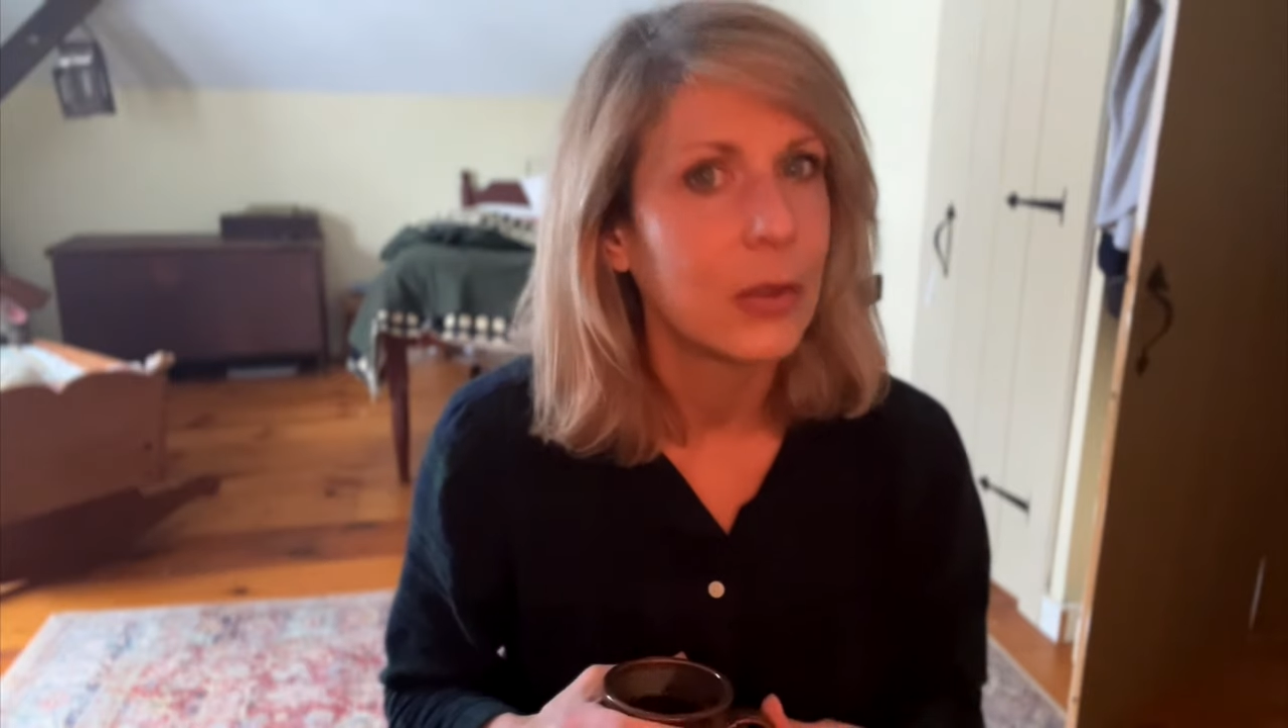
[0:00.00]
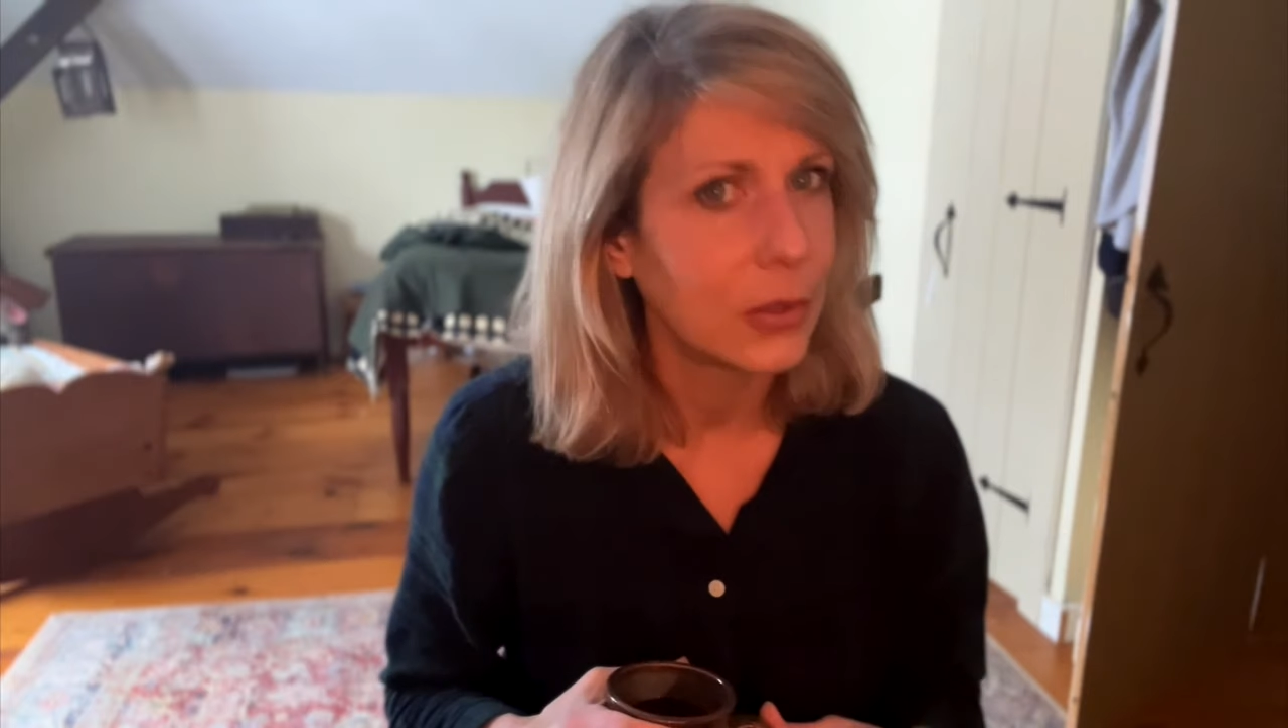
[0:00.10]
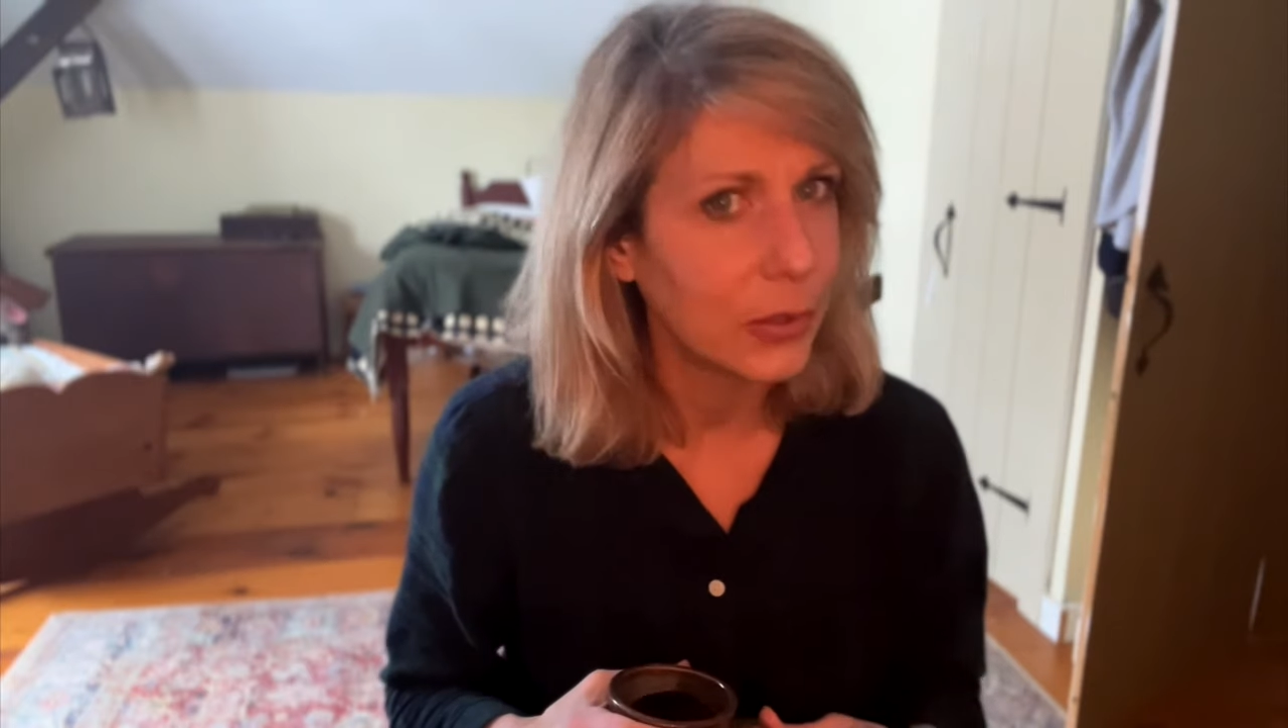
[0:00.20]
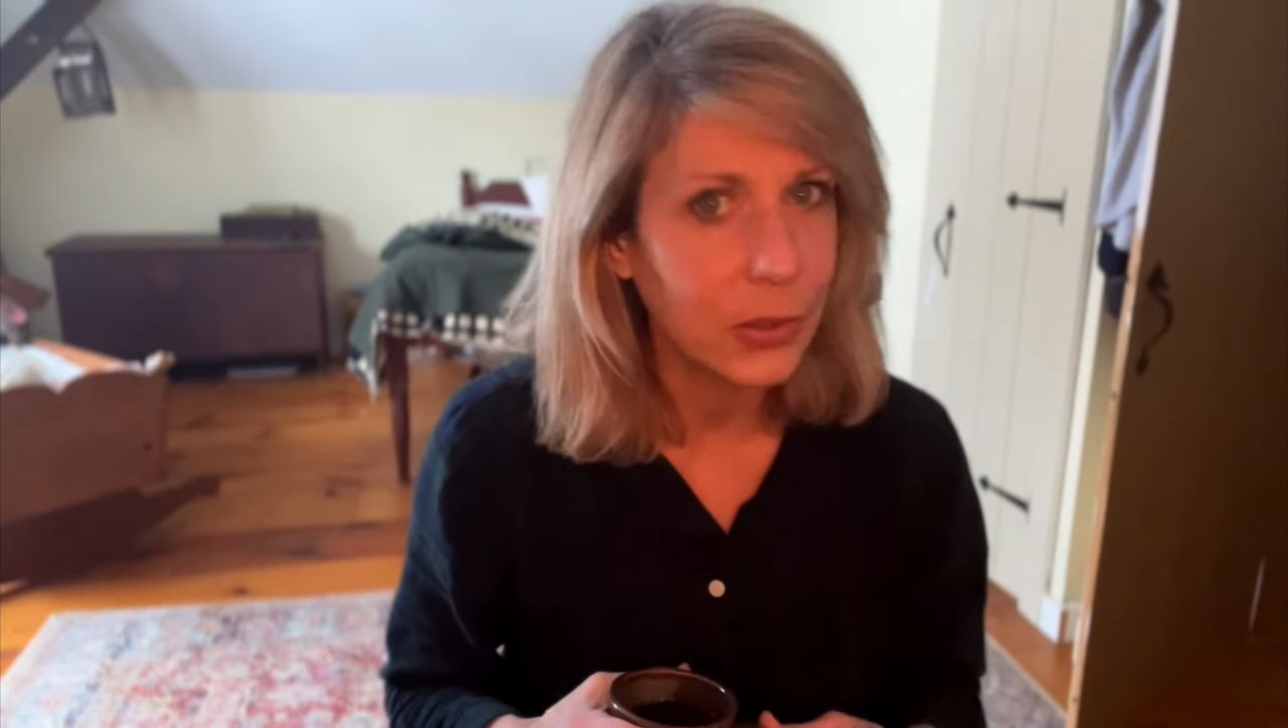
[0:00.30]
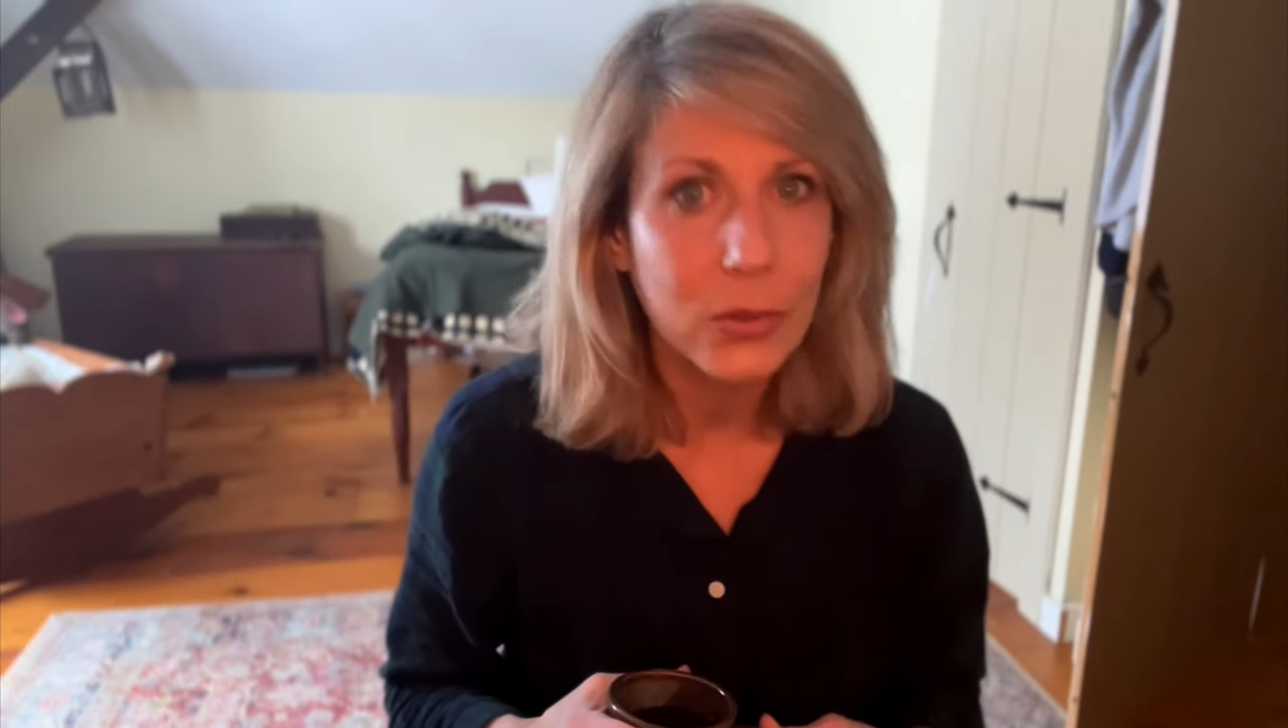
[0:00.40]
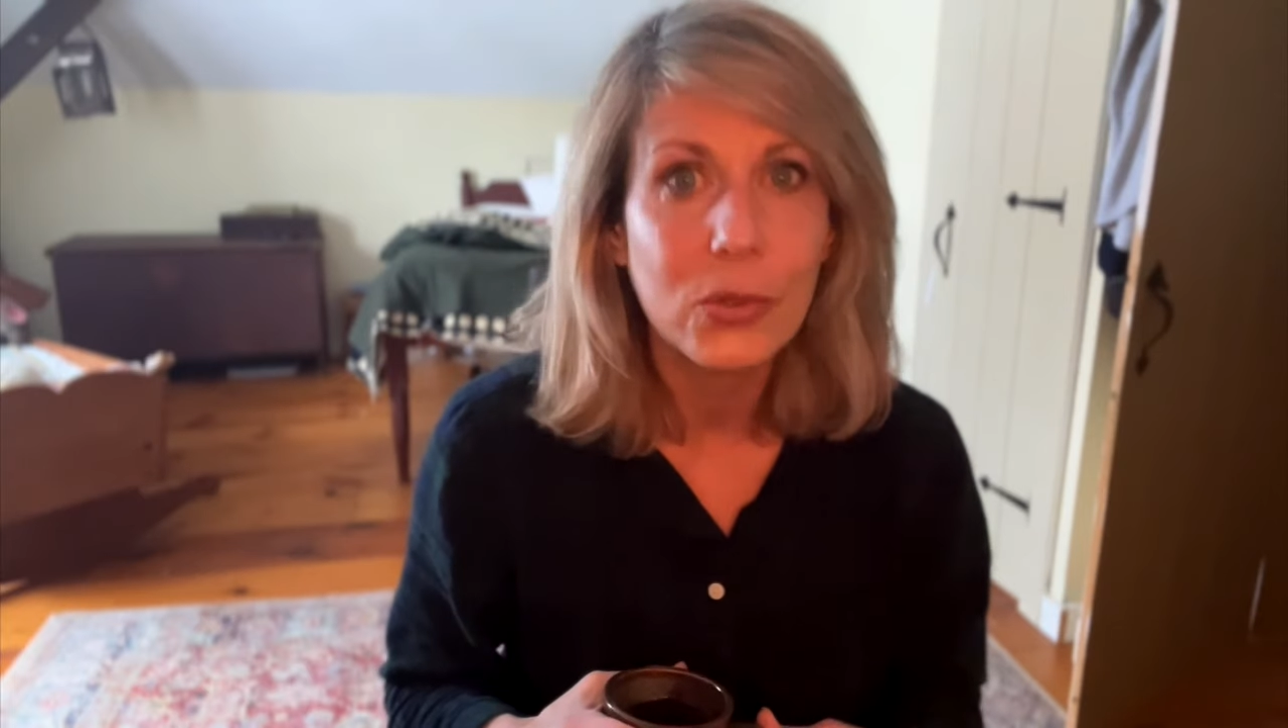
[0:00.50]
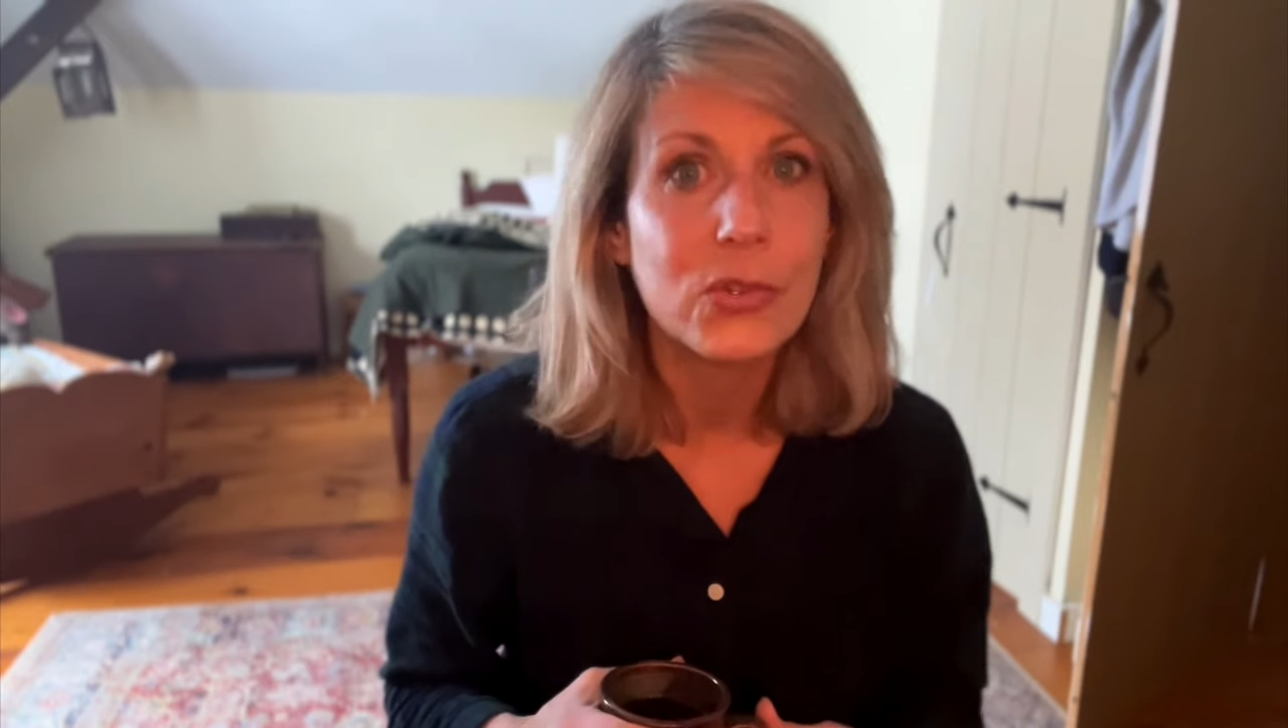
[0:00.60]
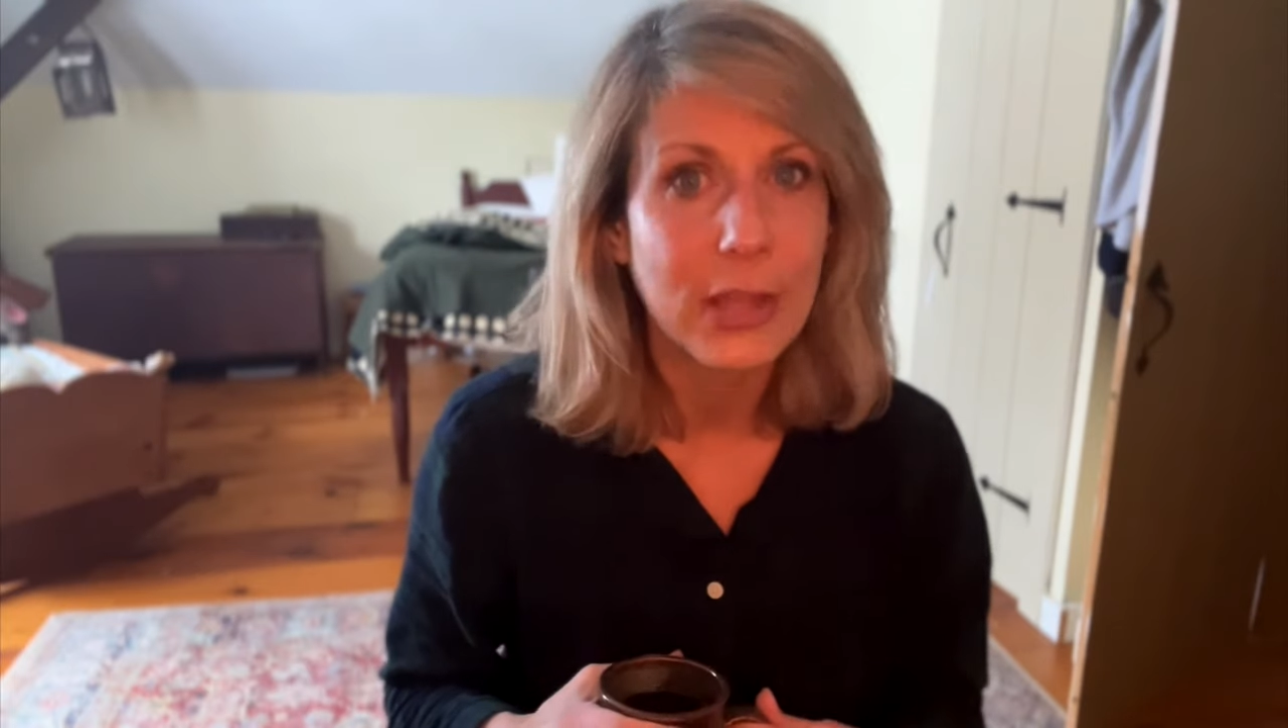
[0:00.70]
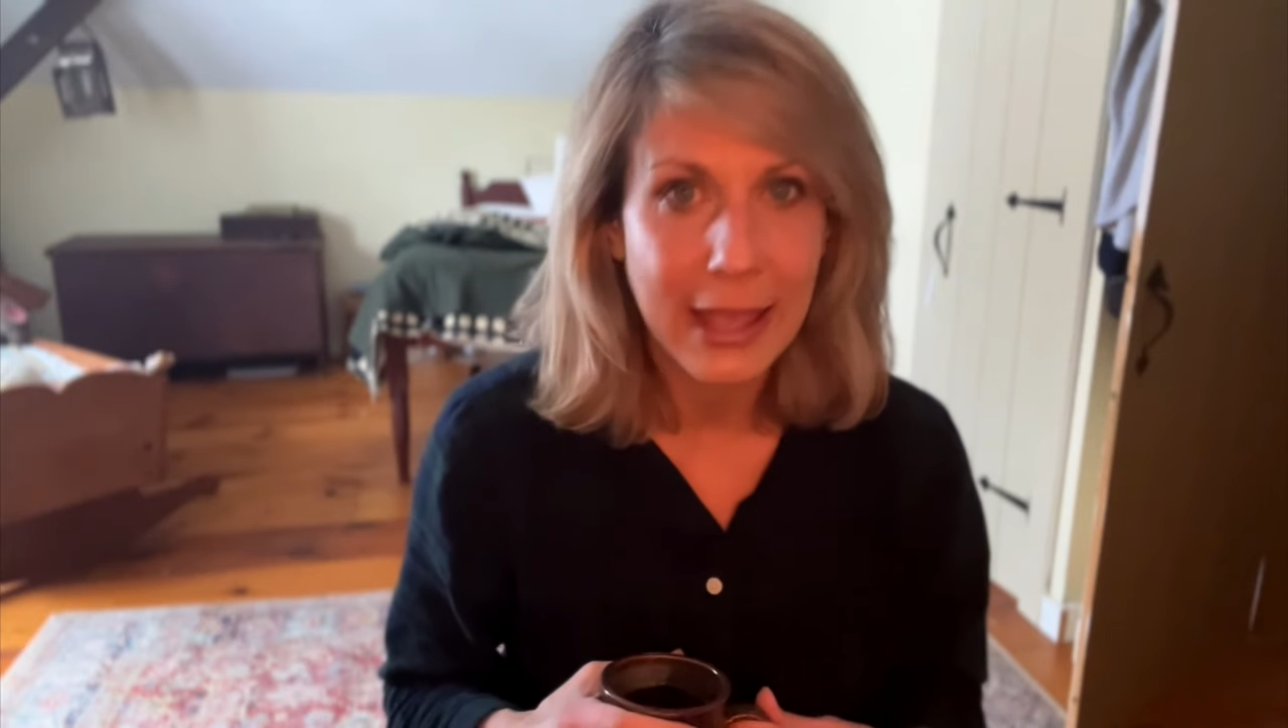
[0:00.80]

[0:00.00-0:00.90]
huge